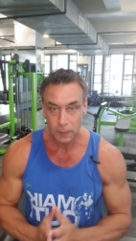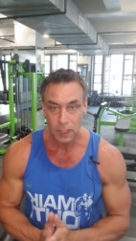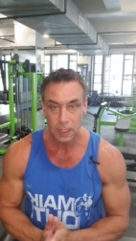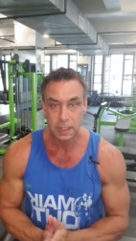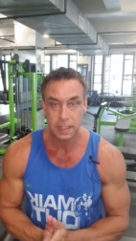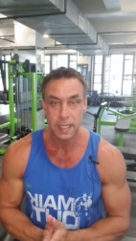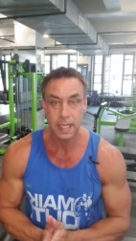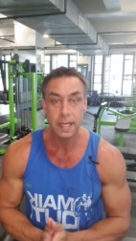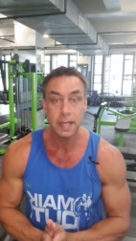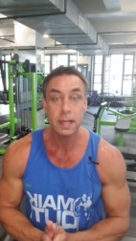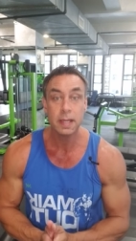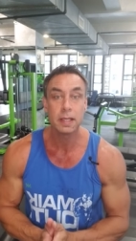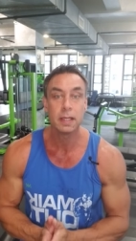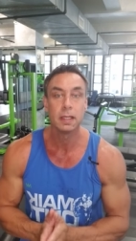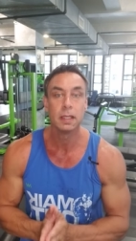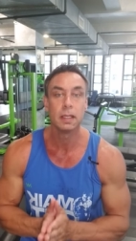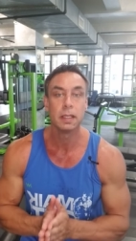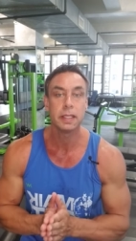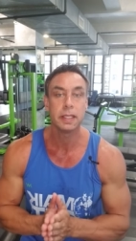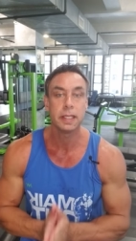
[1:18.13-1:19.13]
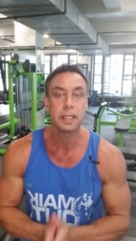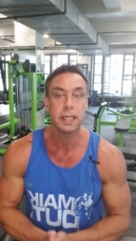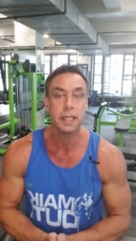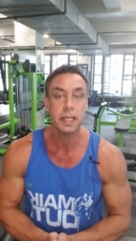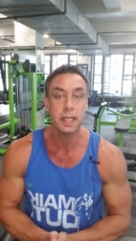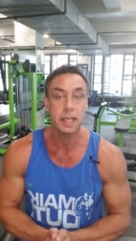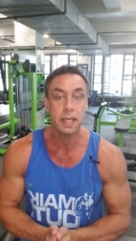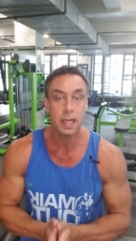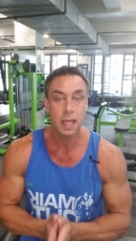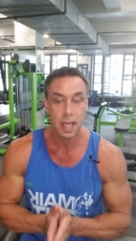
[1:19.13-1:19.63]
Then
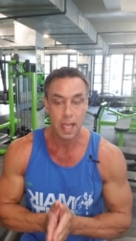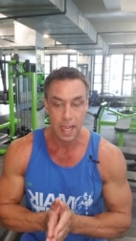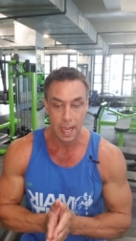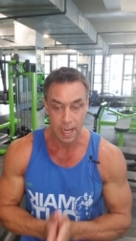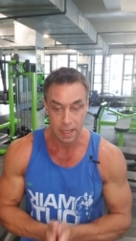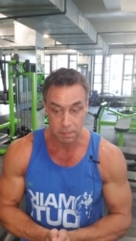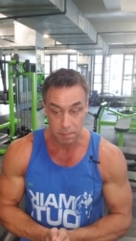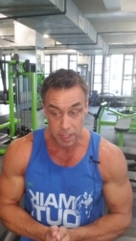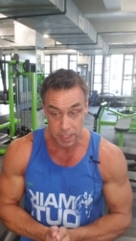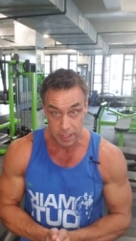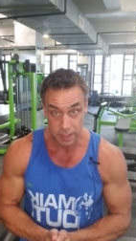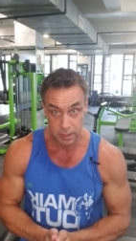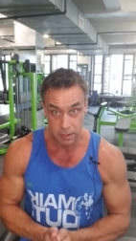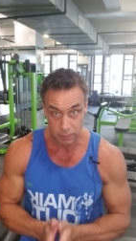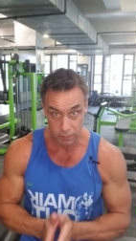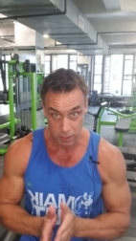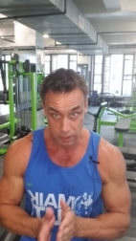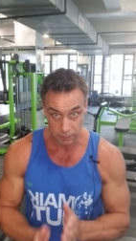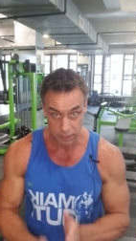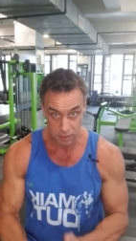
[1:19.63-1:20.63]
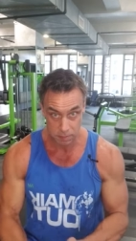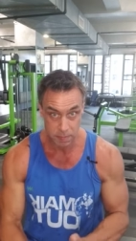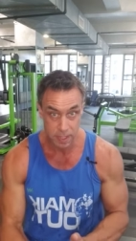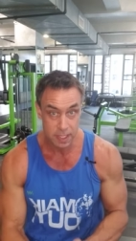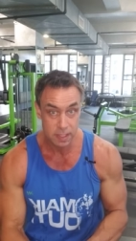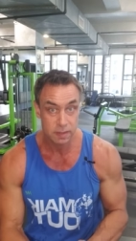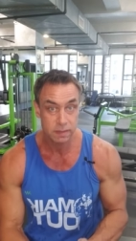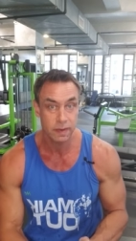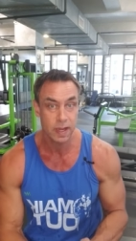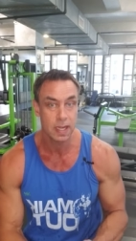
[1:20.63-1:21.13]
he admitted one of his
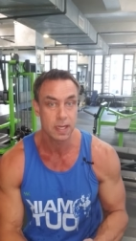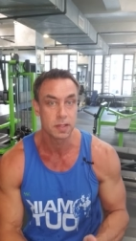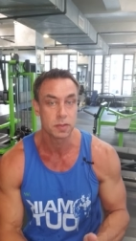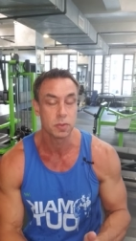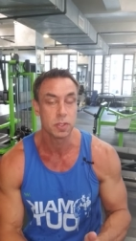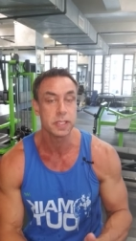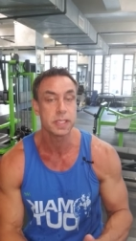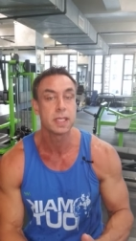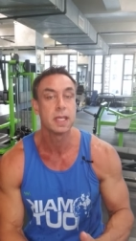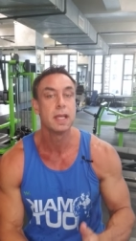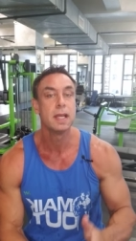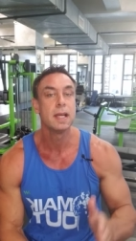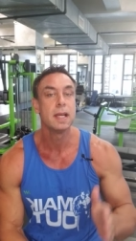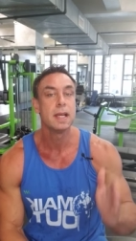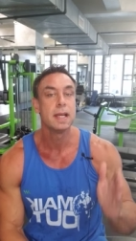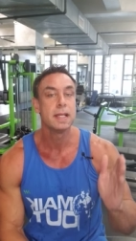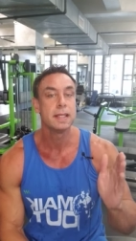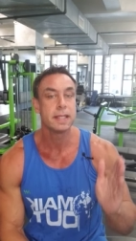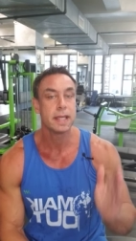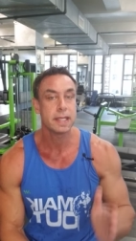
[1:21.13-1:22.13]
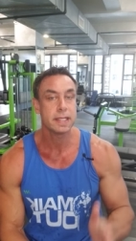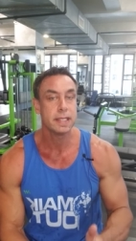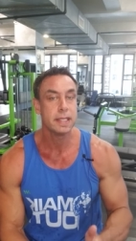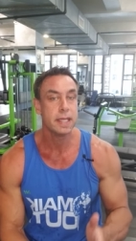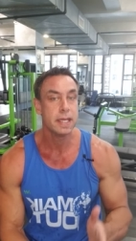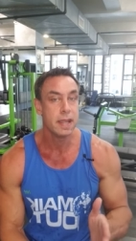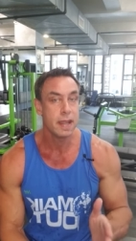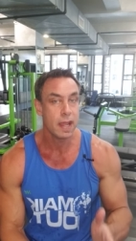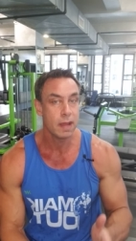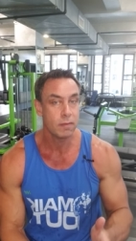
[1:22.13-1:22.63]
biggest failures was that he
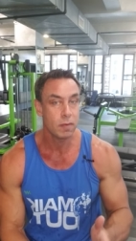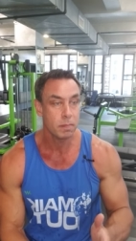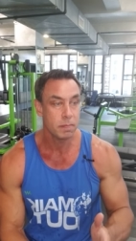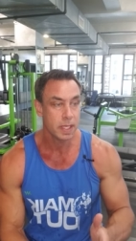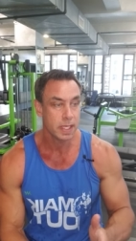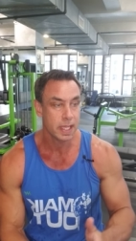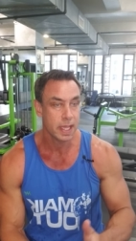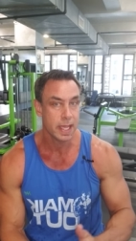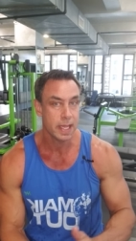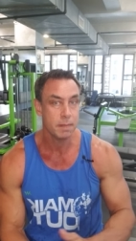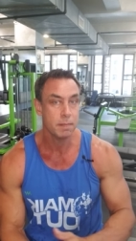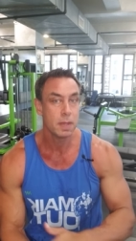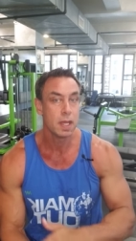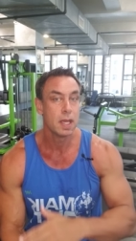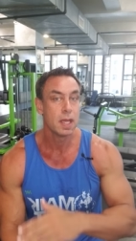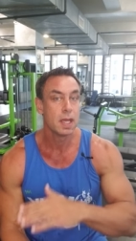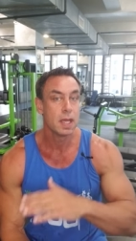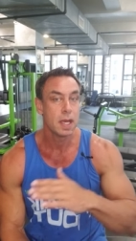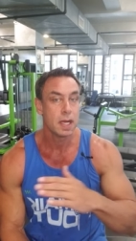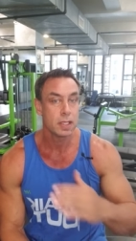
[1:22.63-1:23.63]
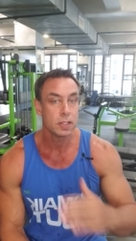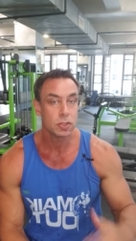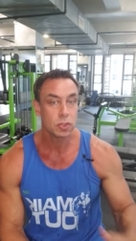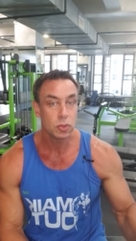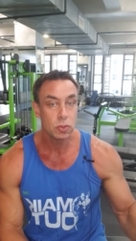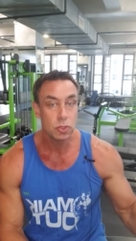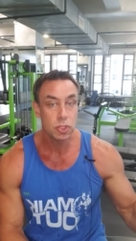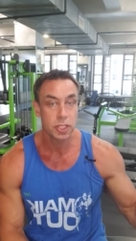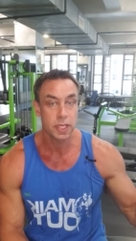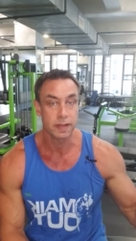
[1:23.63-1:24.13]
never became a
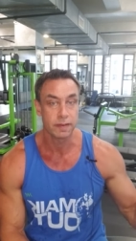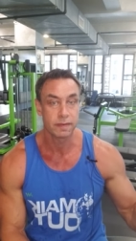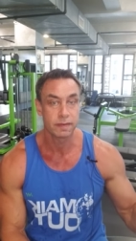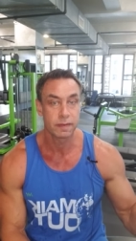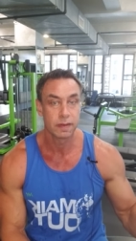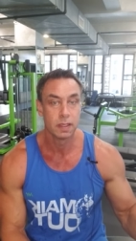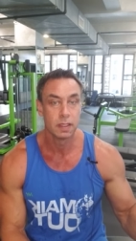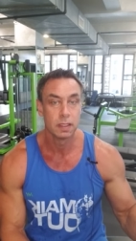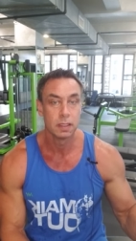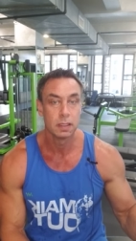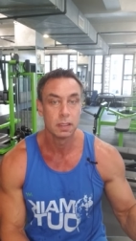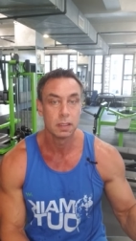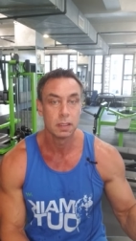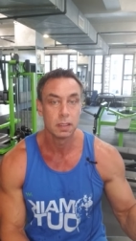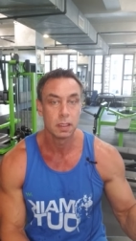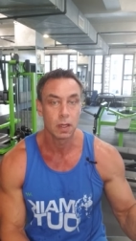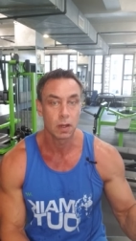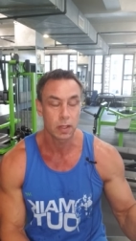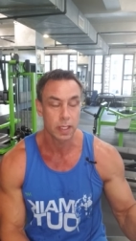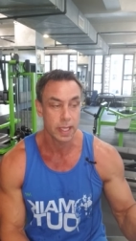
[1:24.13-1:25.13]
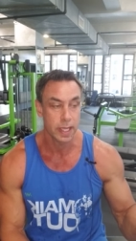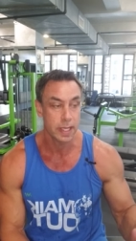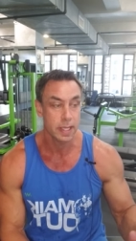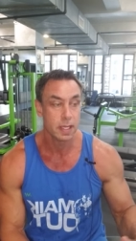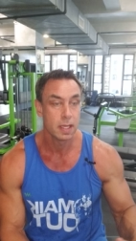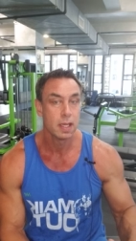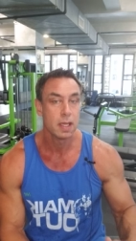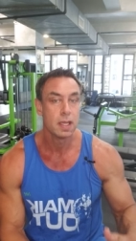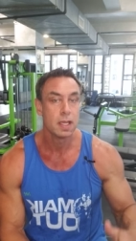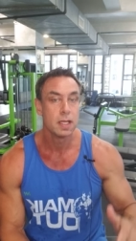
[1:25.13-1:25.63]
sous chef, okay?
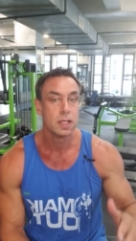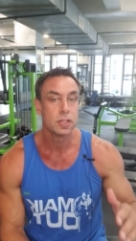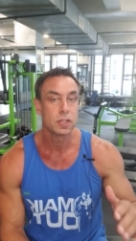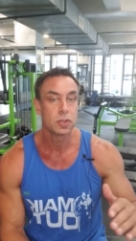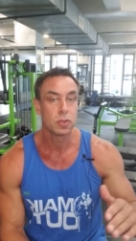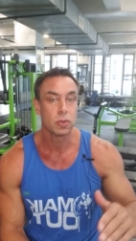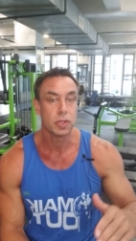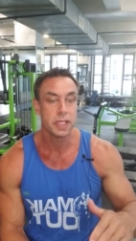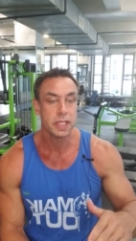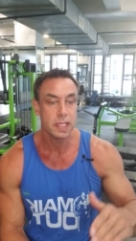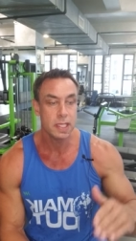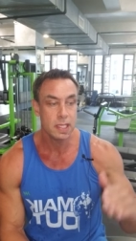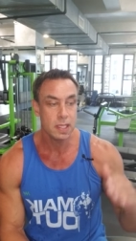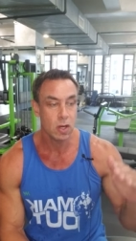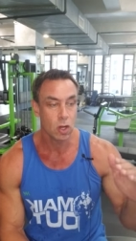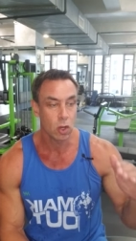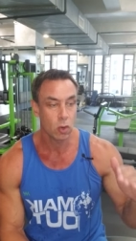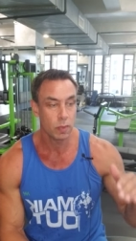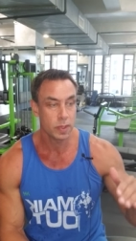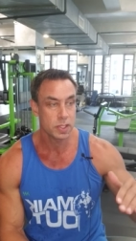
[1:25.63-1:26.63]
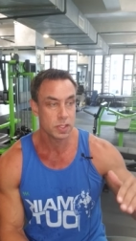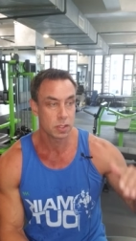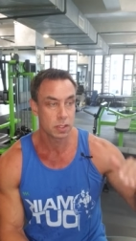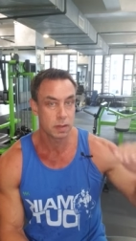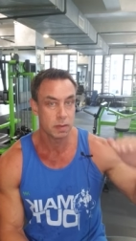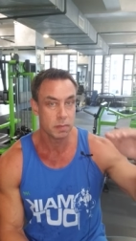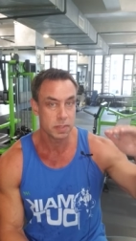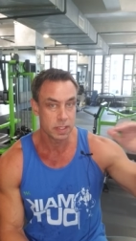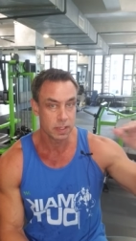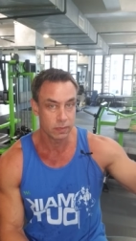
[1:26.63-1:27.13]
So he always thought of
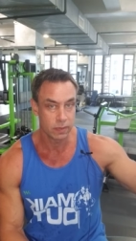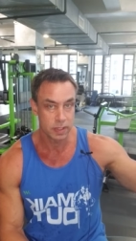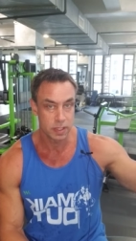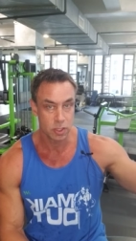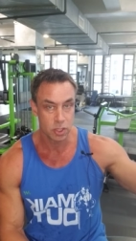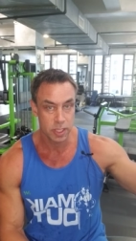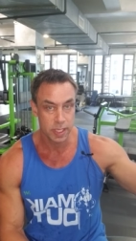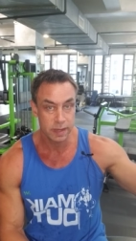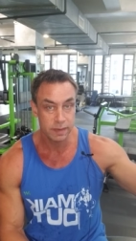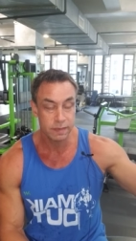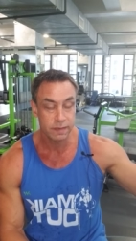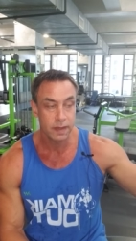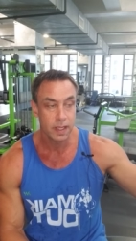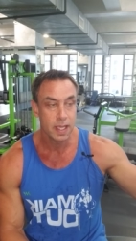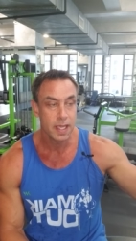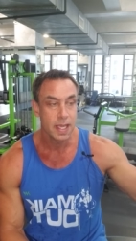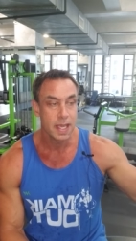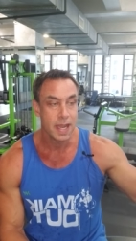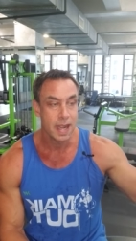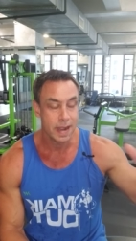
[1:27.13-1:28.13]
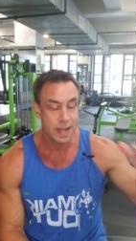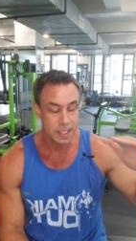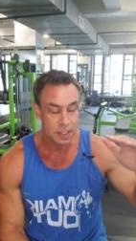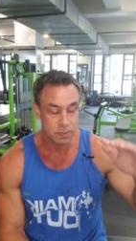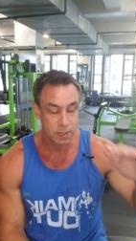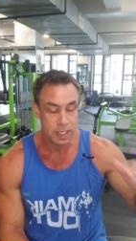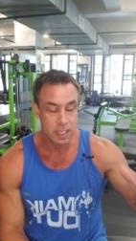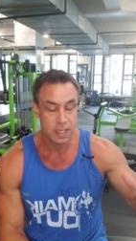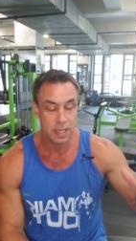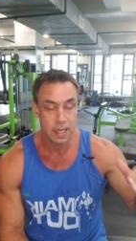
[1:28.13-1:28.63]
himself as a chef, and that's
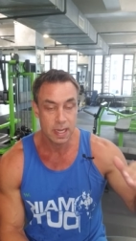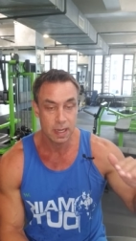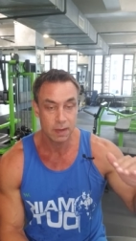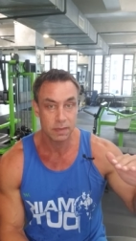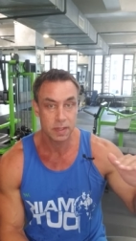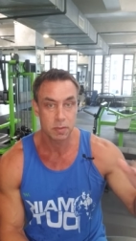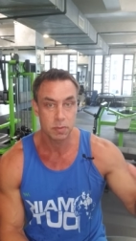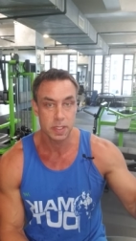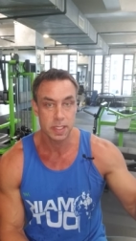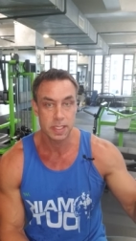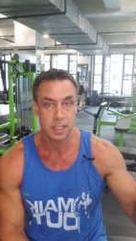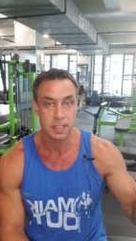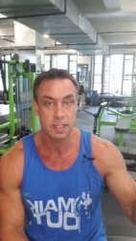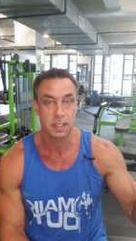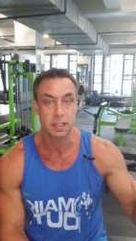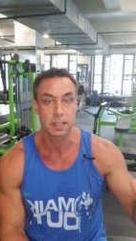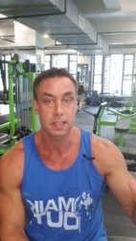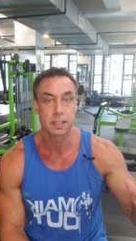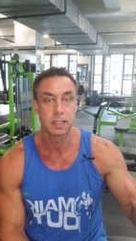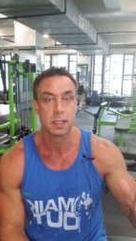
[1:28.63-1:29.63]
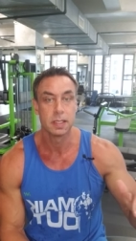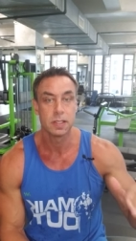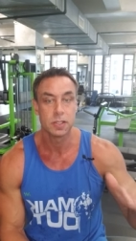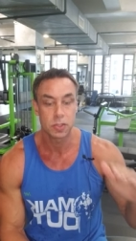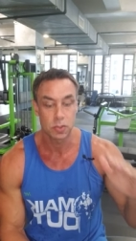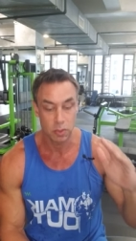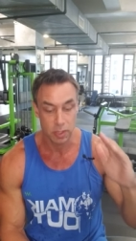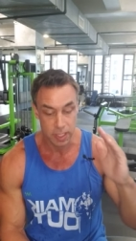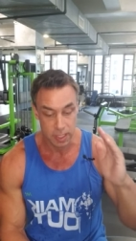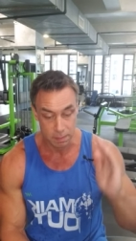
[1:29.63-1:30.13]
why he didn't have 3 stars.
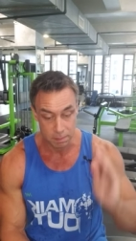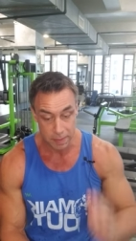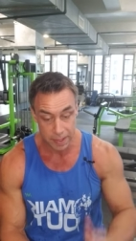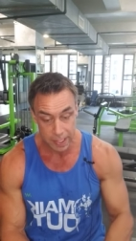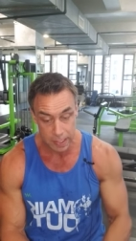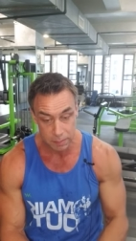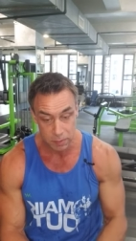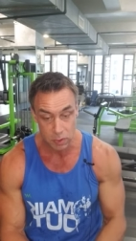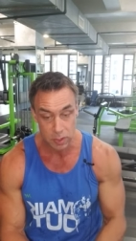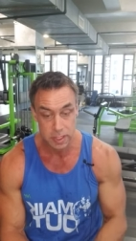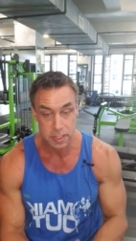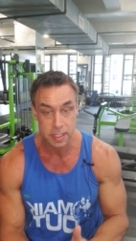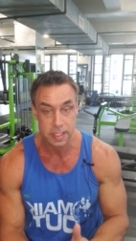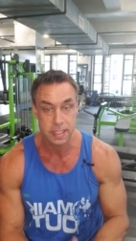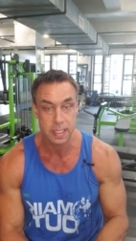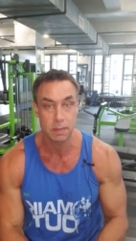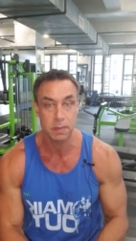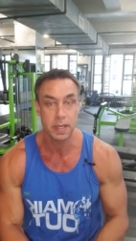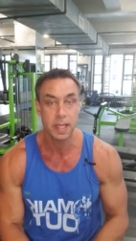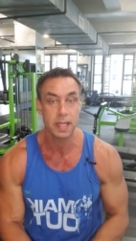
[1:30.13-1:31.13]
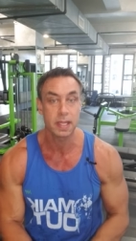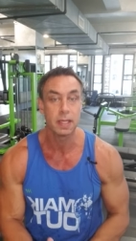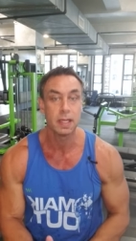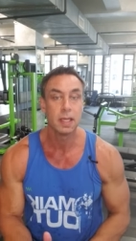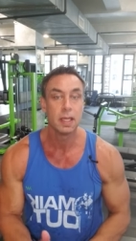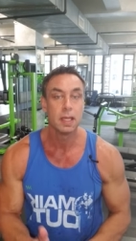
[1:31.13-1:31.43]
So in the bottom world, it's the same thing.